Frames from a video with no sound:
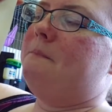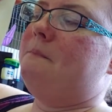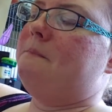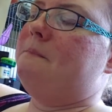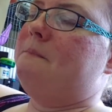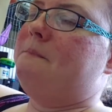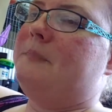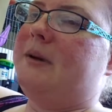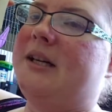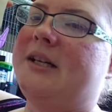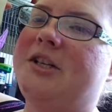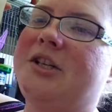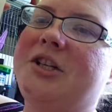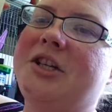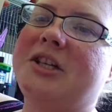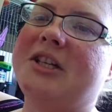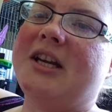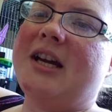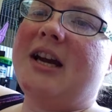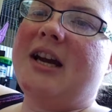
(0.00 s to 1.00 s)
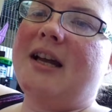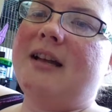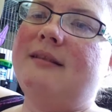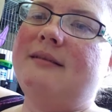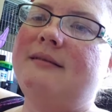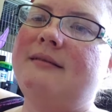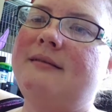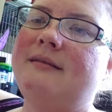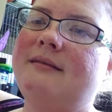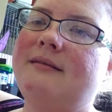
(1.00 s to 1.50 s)
but it's just got,
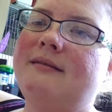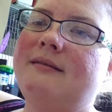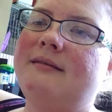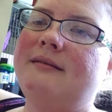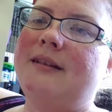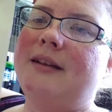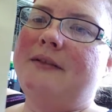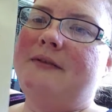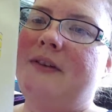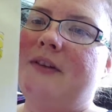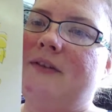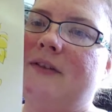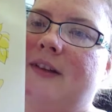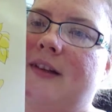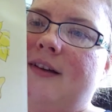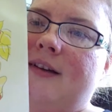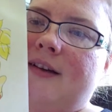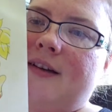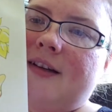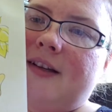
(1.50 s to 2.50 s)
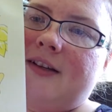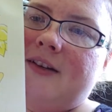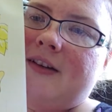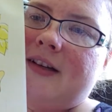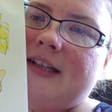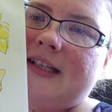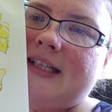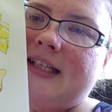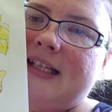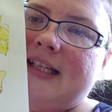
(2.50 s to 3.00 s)
if you look, you can
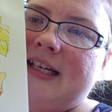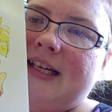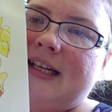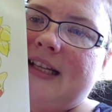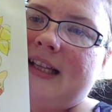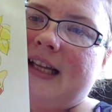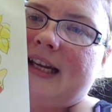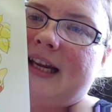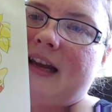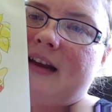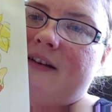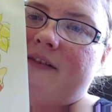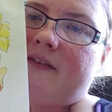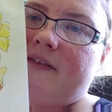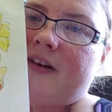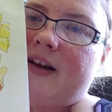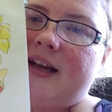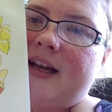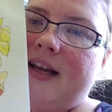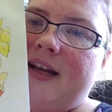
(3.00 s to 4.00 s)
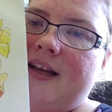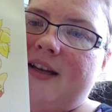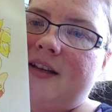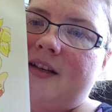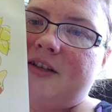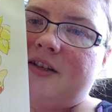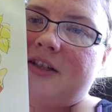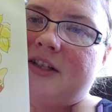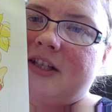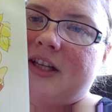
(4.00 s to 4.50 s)
see like every inch
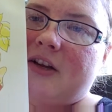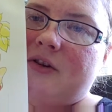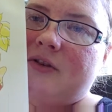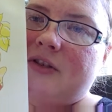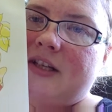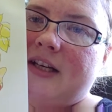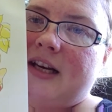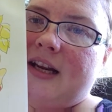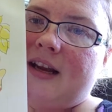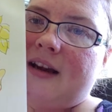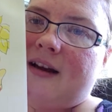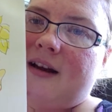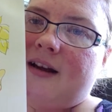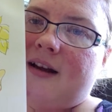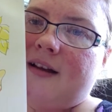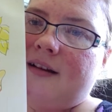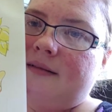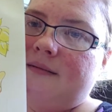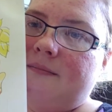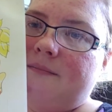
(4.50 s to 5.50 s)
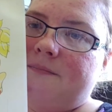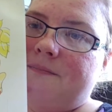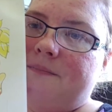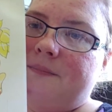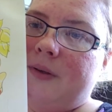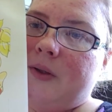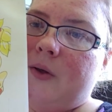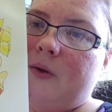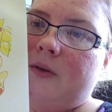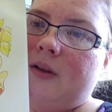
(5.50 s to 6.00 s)
is those neon
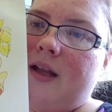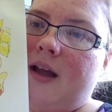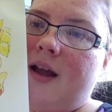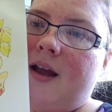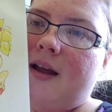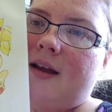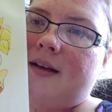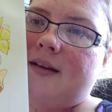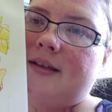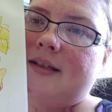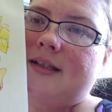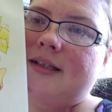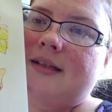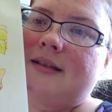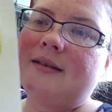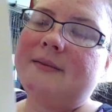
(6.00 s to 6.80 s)
blue lines.